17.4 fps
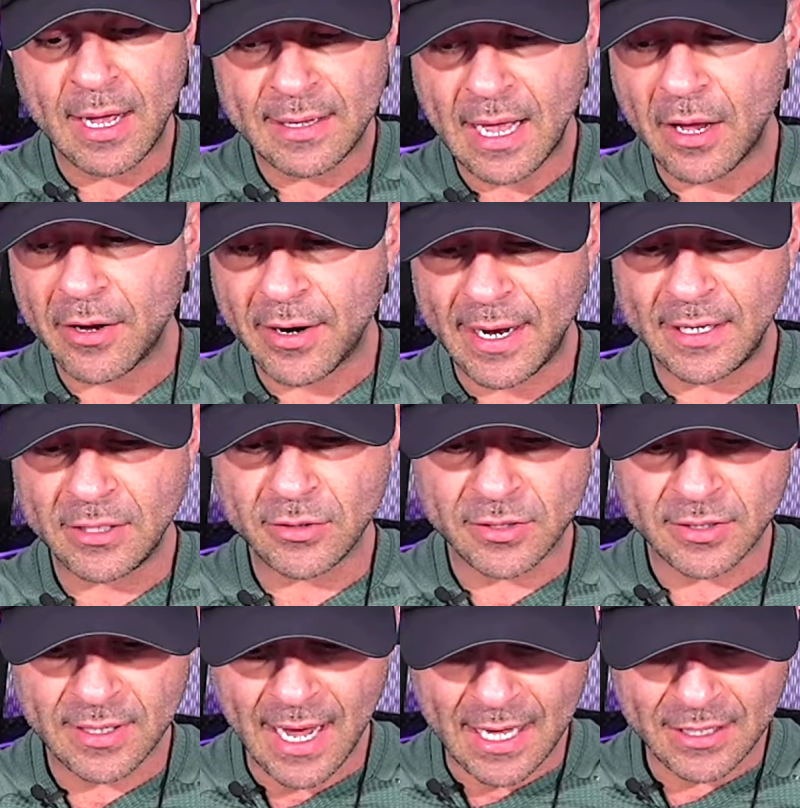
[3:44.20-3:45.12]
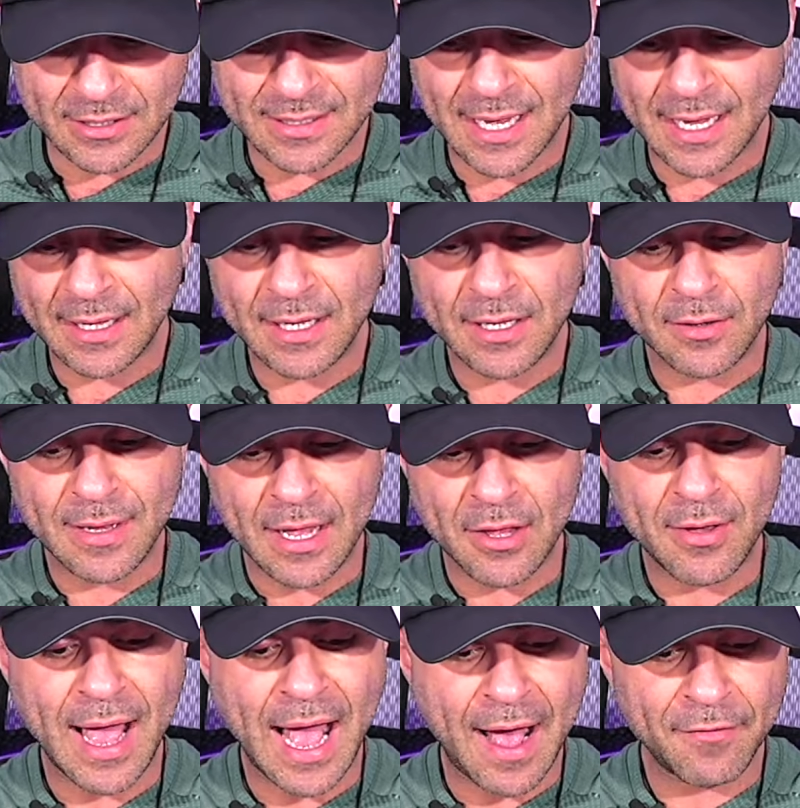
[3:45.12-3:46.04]
Now, your angels and guides are telling you that
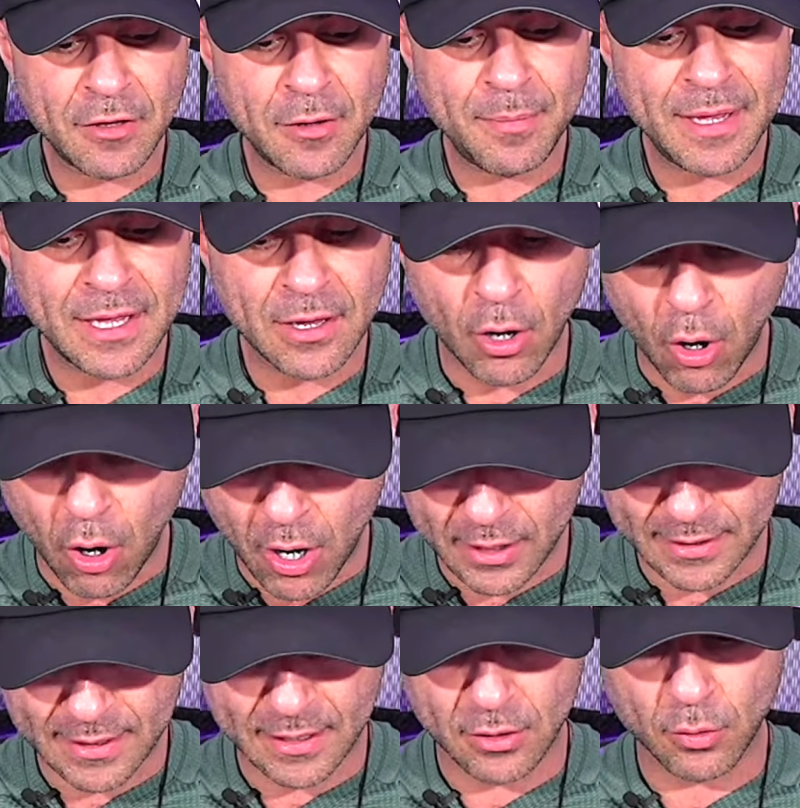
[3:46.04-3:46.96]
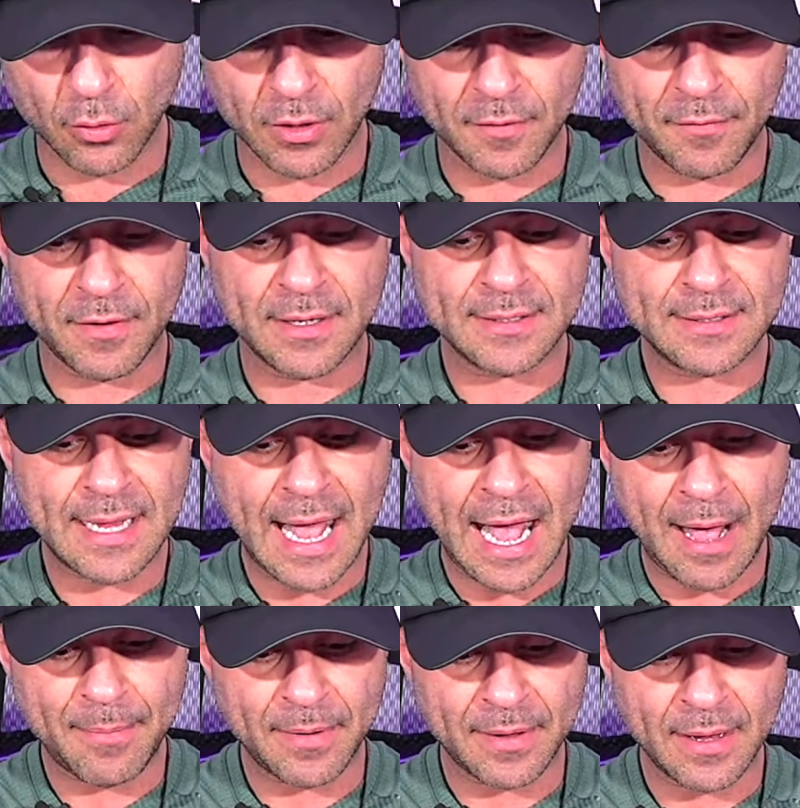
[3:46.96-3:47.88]
you have to be on in order for this to
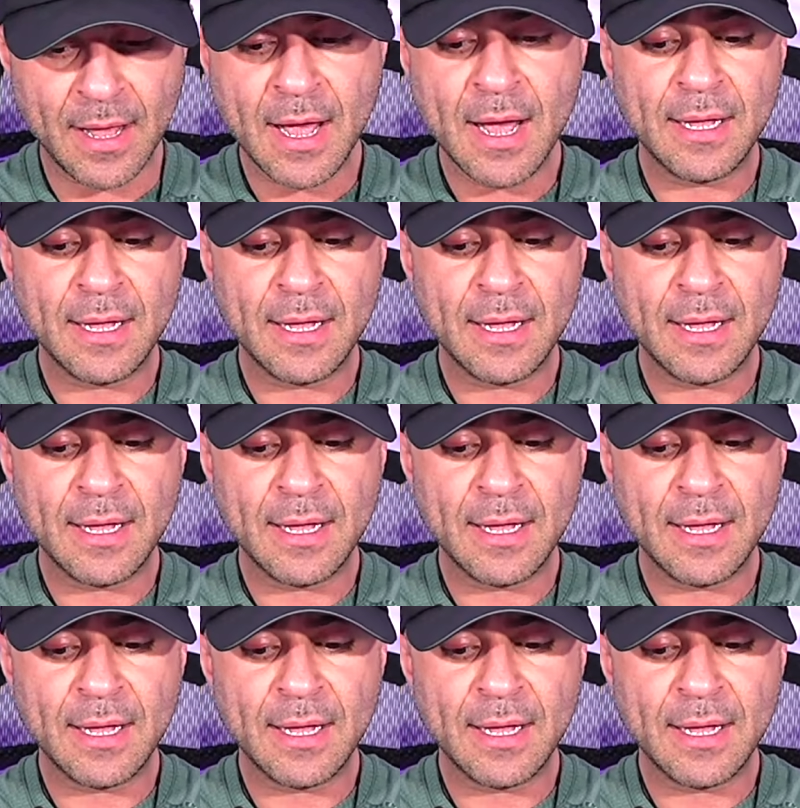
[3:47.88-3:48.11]
happen.